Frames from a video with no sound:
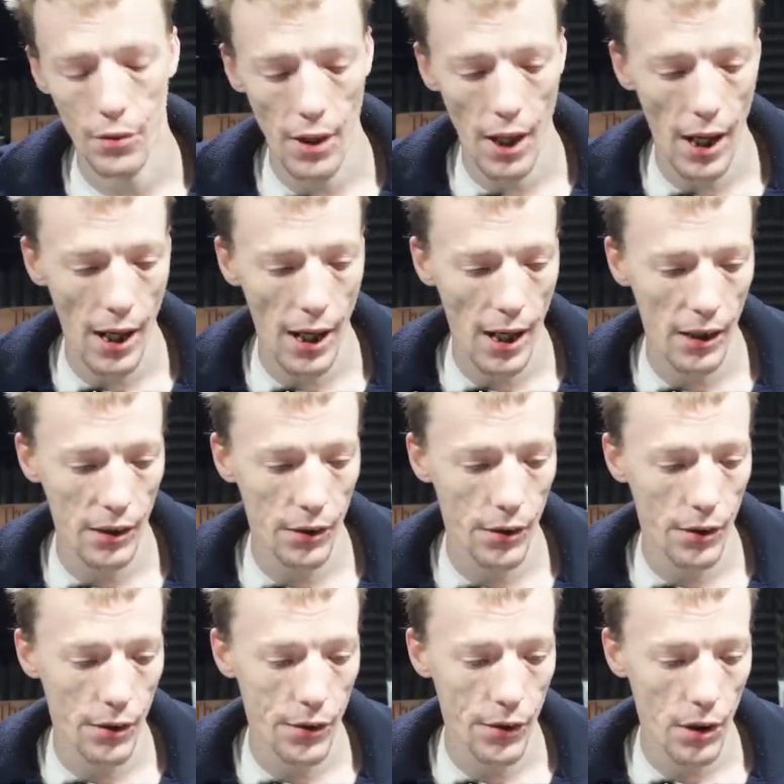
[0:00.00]

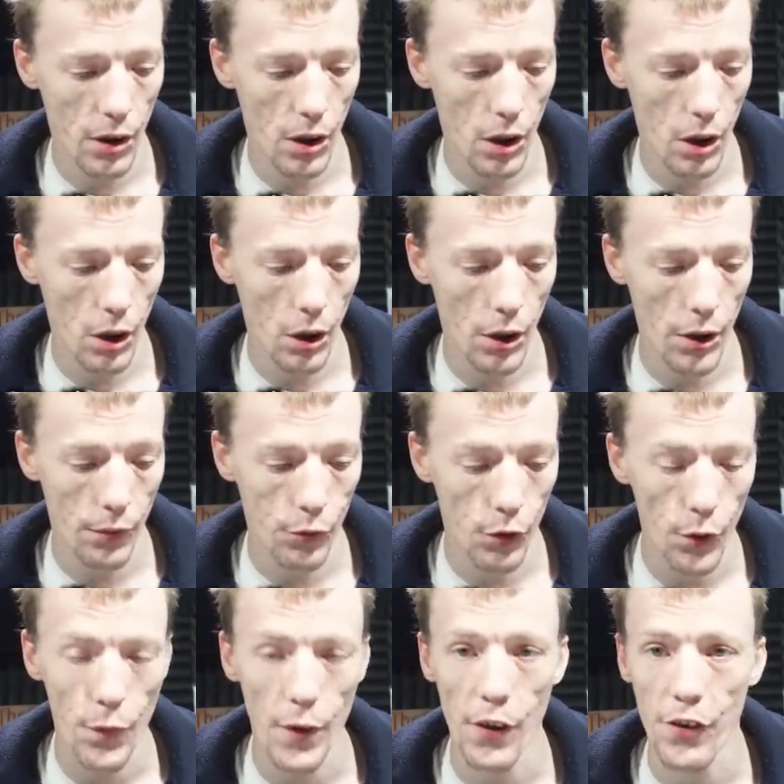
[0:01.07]
and I've
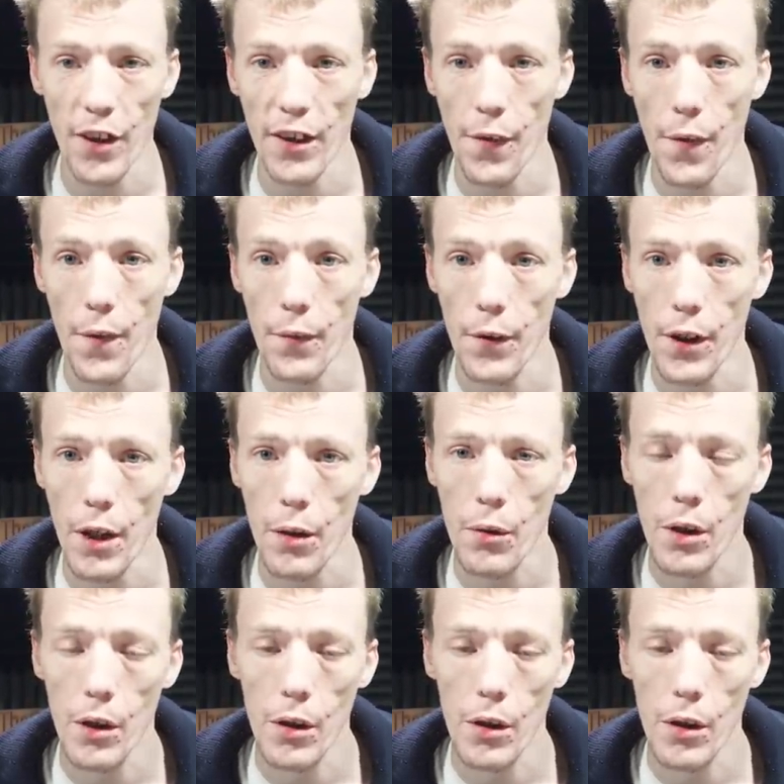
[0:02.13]
just finished editing the video,